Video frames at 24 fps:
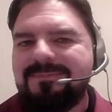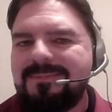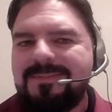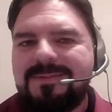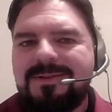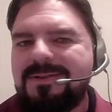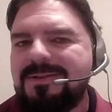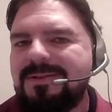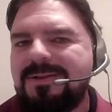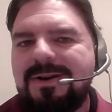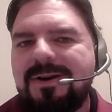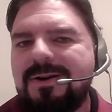
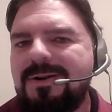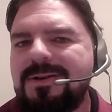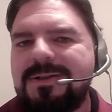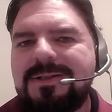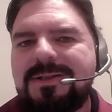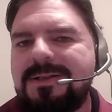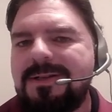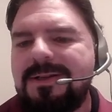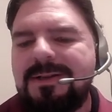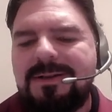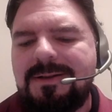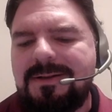starts
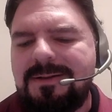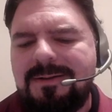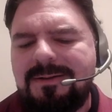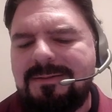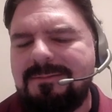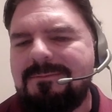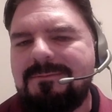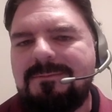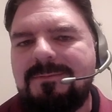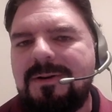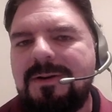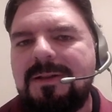to
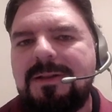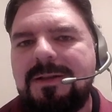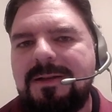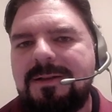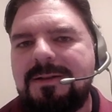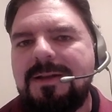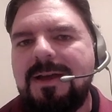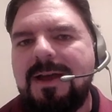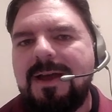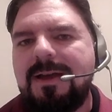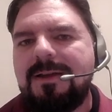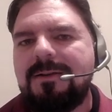really
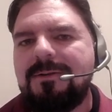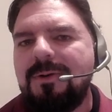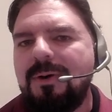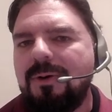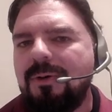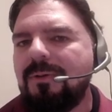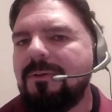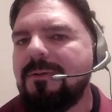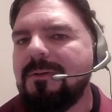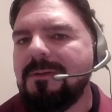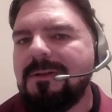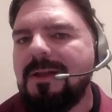not
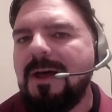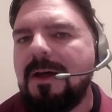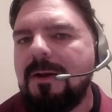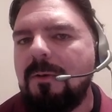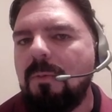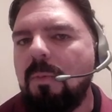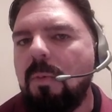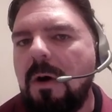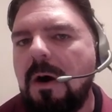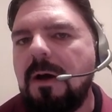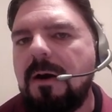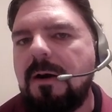hold a lot
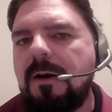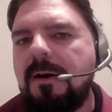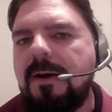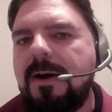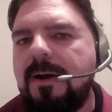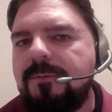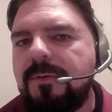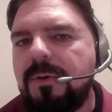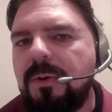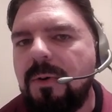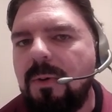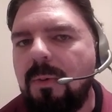of water
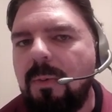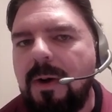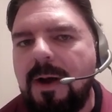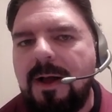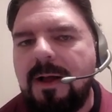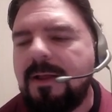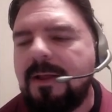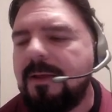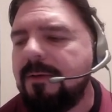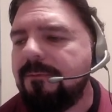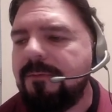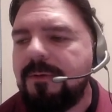after a
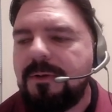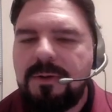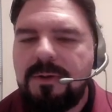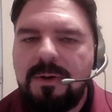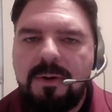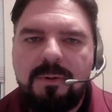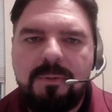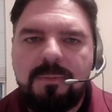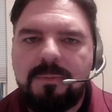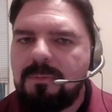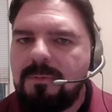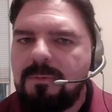while. If you
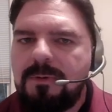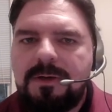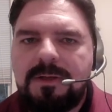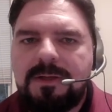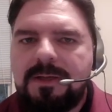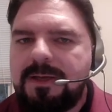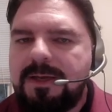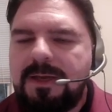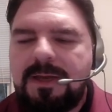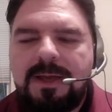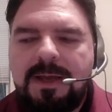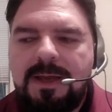don't
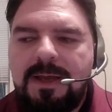really